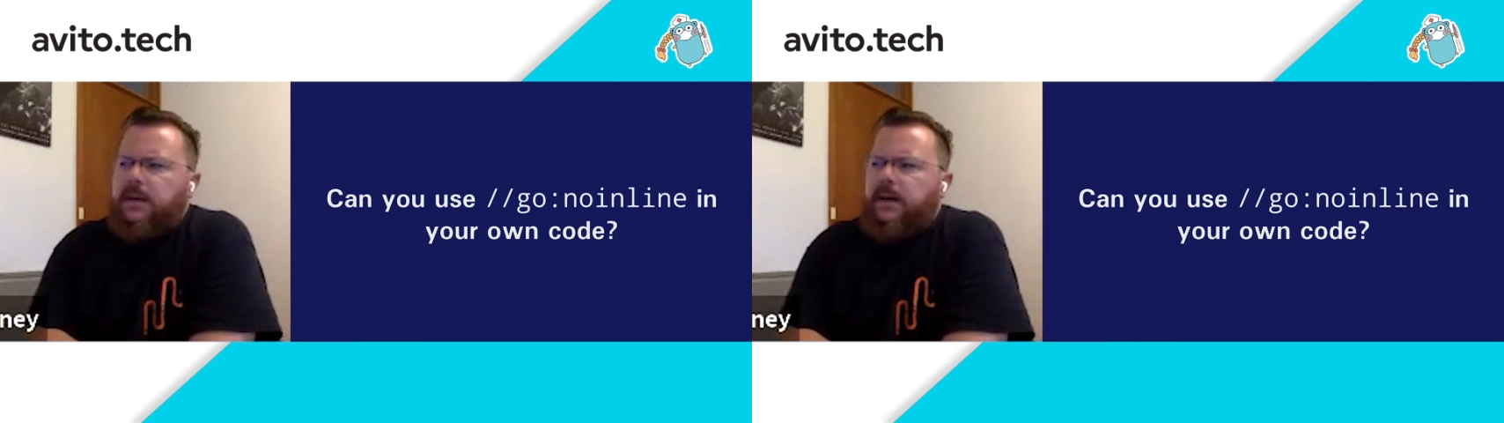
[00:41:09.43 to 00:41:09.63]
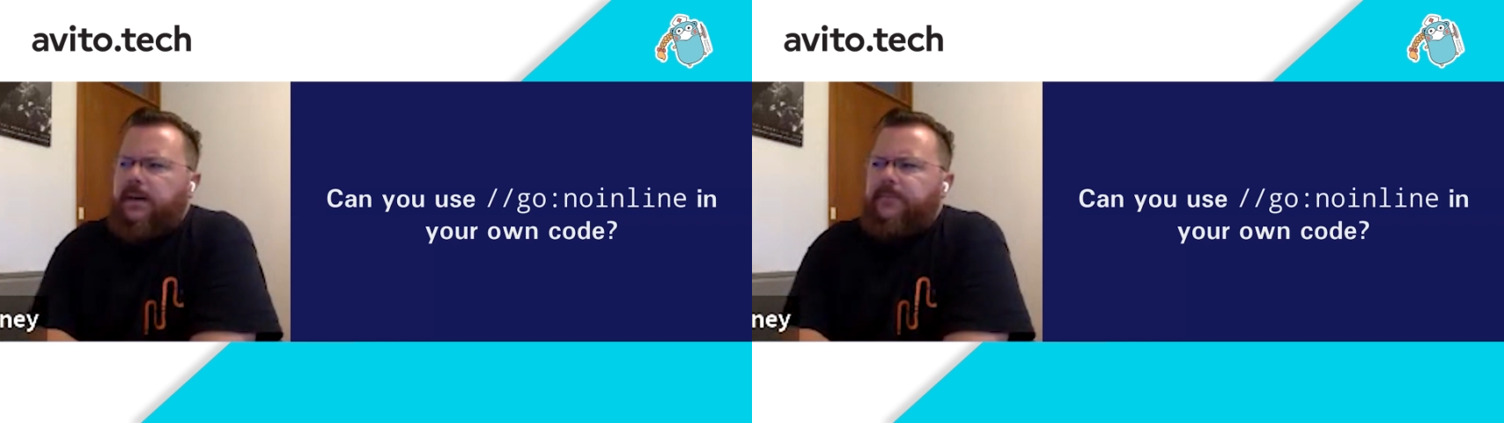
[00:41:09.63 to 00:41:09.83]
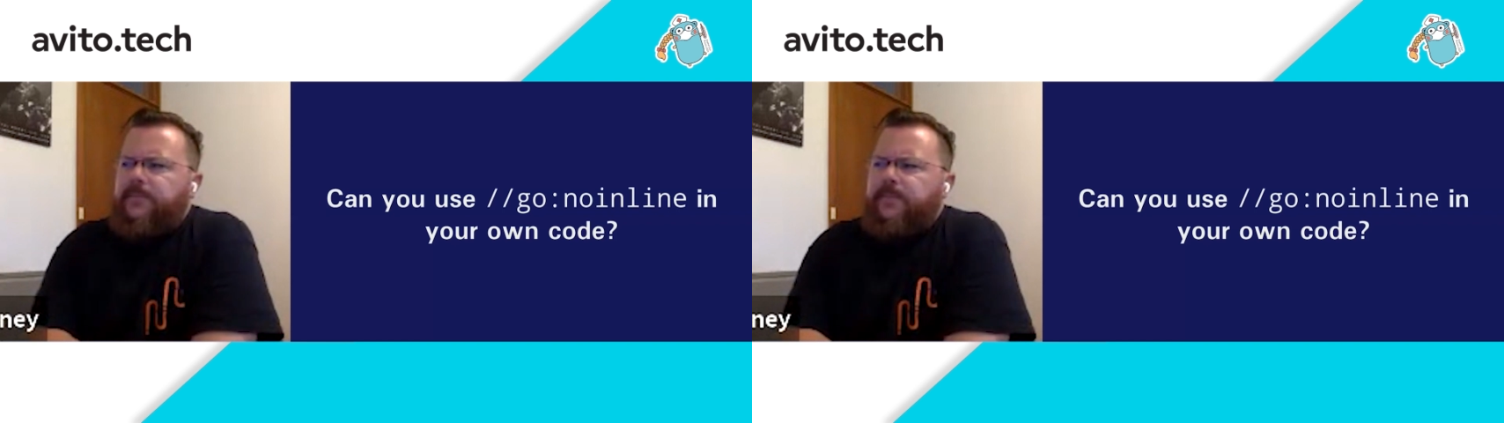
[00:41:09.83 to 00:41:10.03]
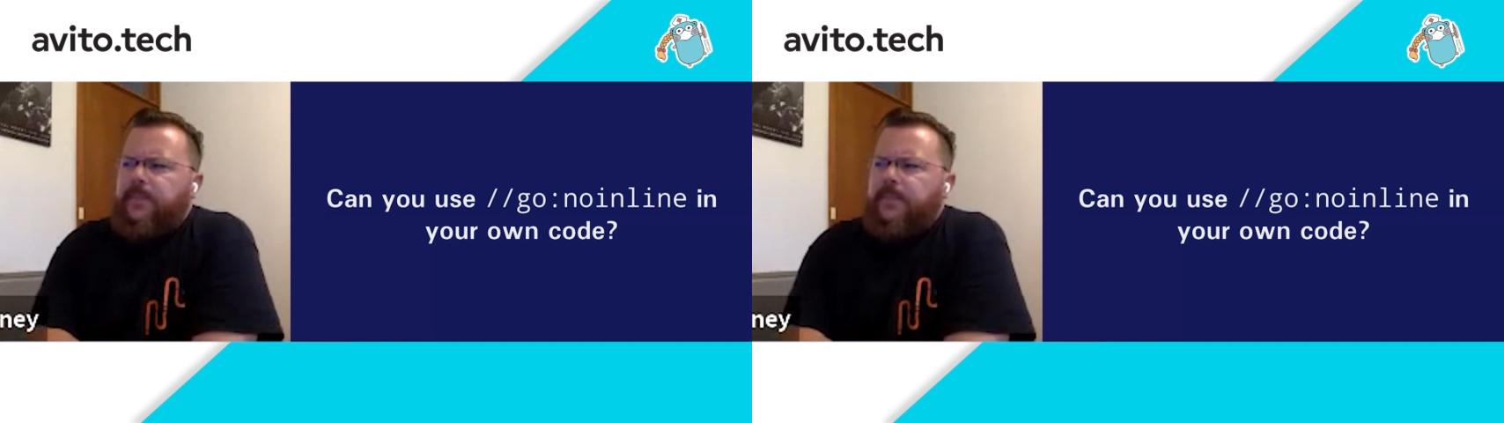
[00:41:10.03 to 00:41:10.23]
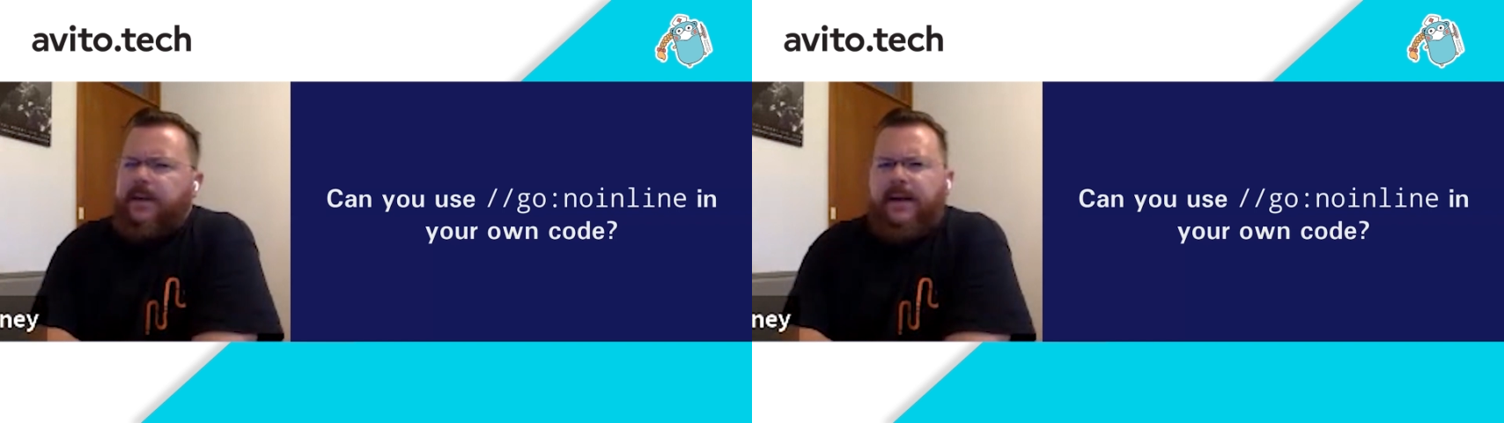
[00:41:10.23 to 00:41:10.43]

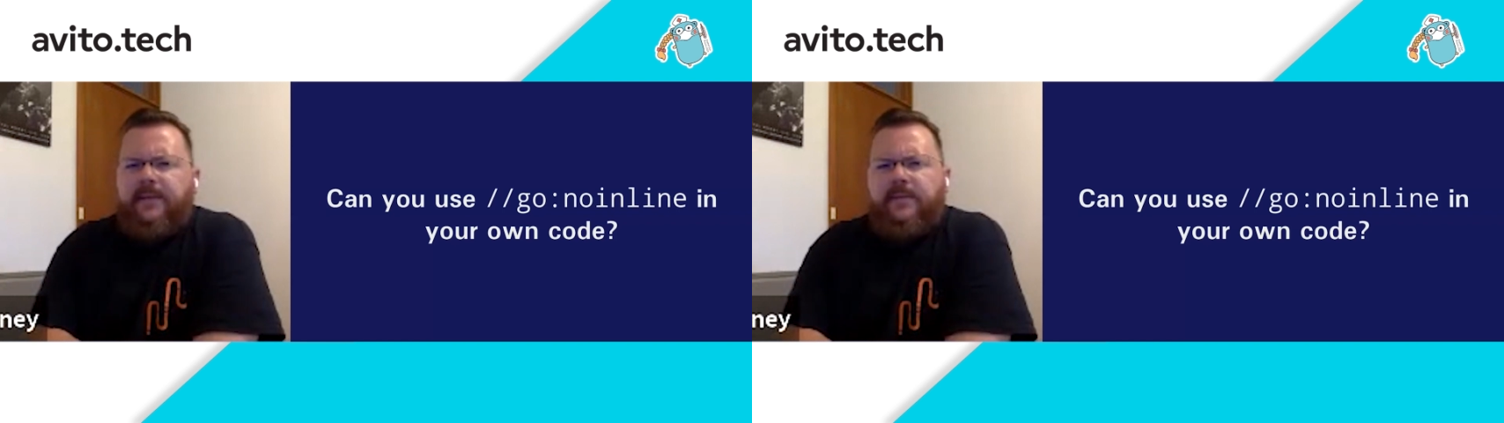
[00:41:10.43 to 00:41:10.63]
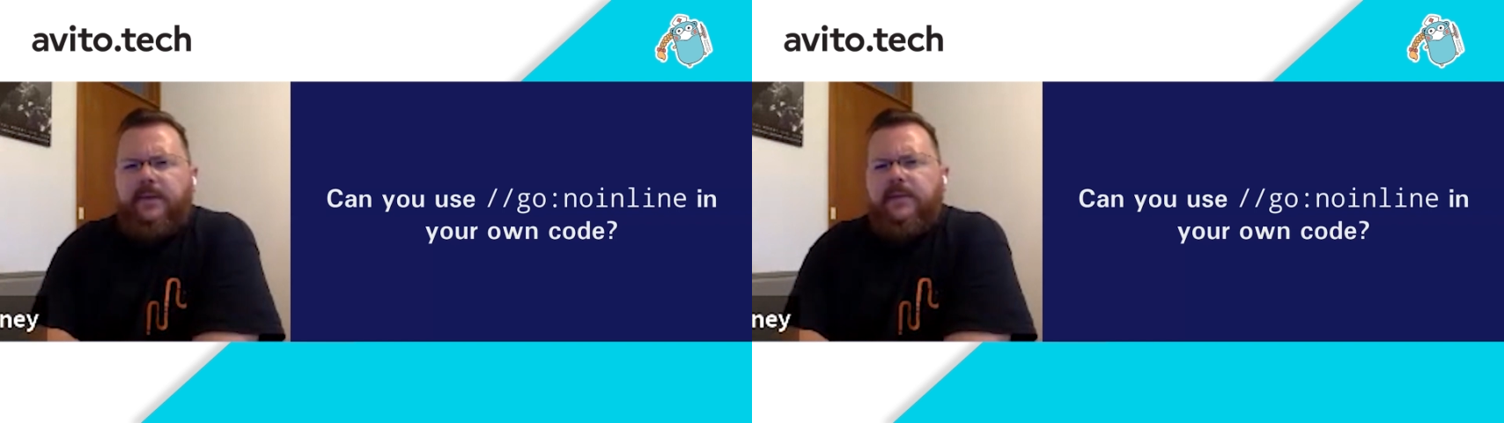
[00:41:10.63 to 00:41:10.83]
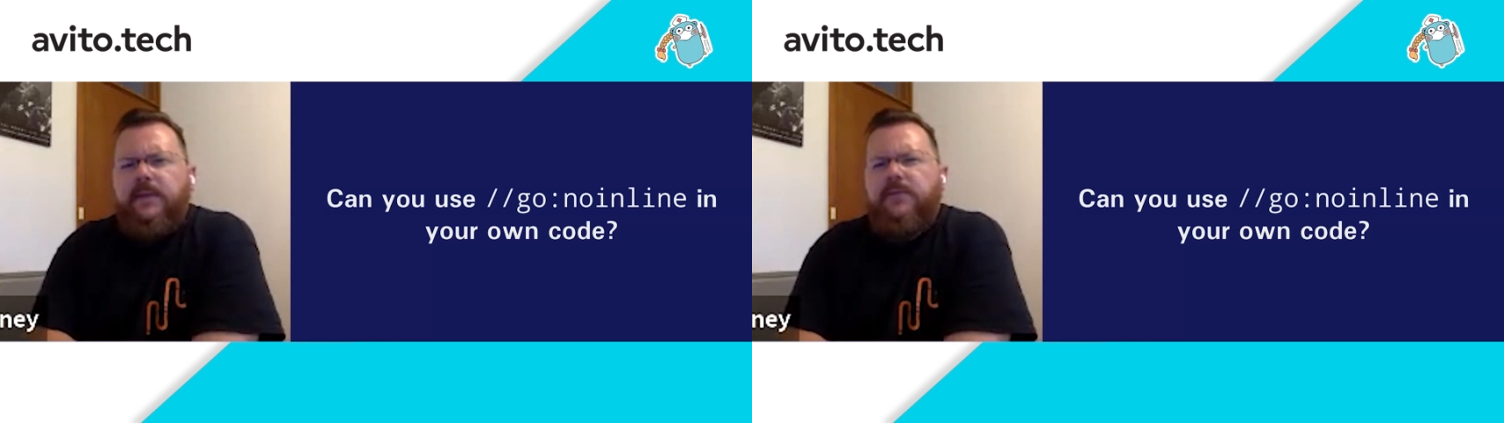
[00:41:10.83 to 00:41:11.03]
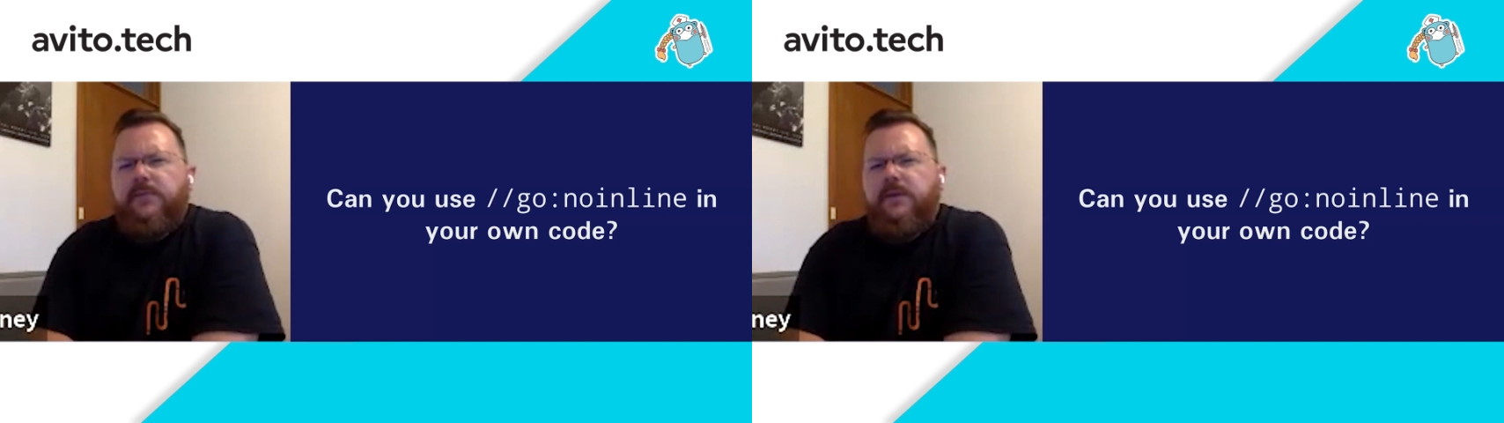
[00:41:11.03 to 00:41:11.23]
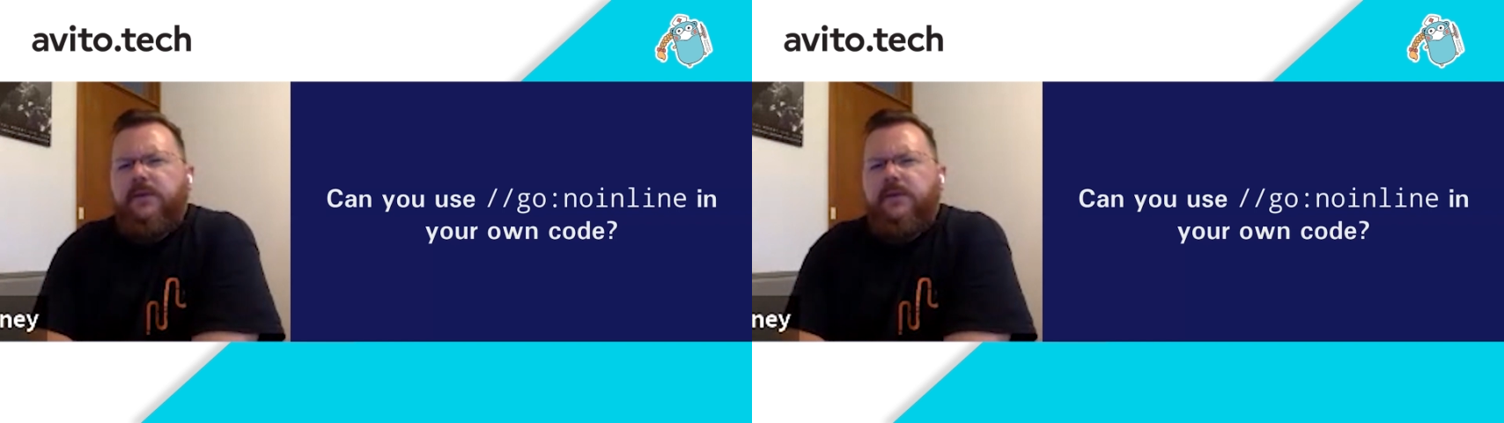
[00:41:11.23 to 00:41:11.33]
I can't think of any real